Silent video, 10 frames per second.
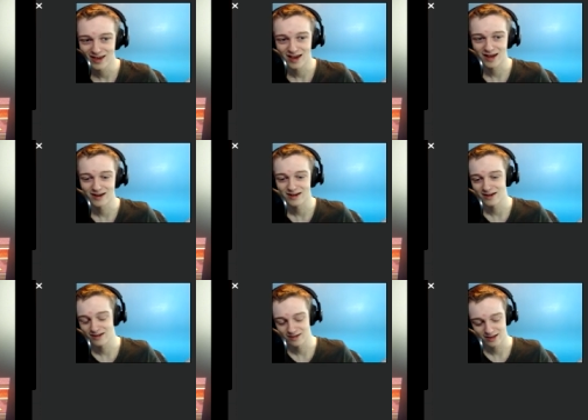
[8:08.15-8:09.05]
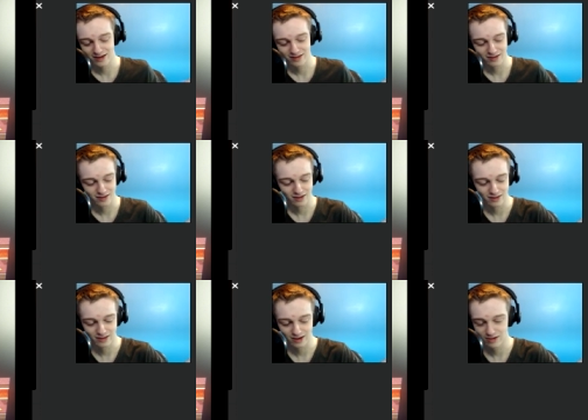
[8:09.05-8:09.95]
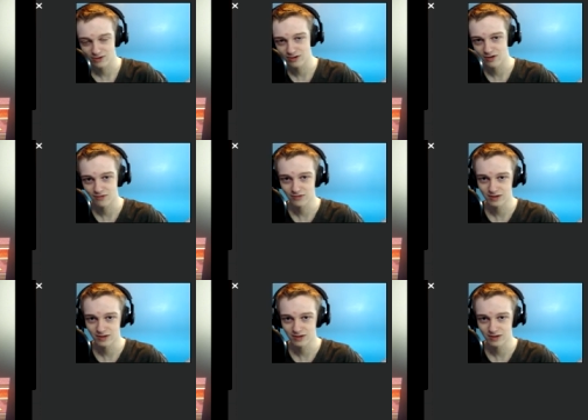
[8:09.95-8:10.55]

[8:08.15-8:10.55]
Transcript: And uh, like like you should know,